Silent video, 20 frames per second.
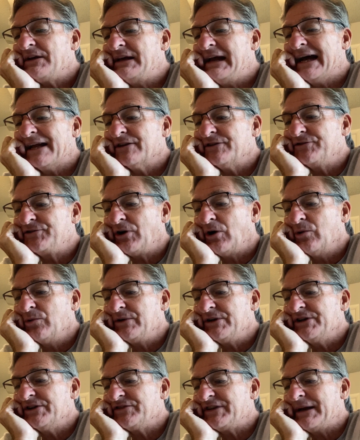Gallant
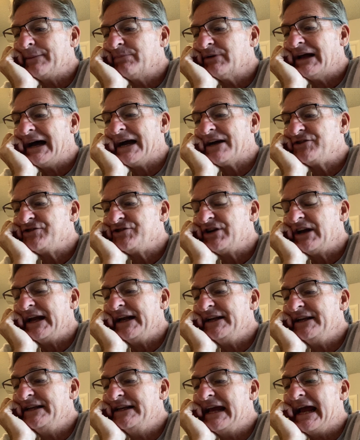token is a
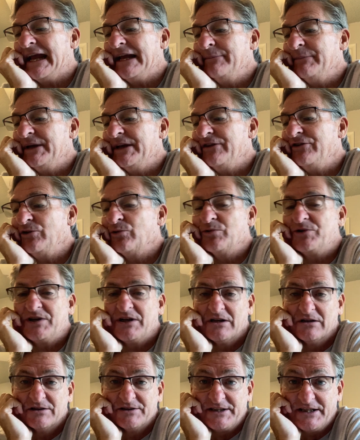blockchain gaming
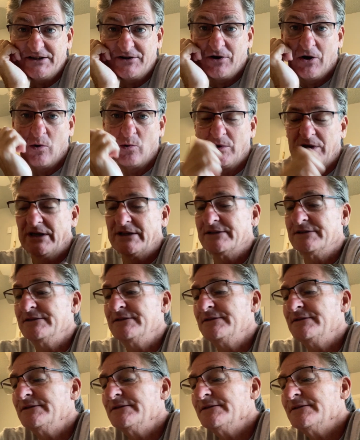utility token,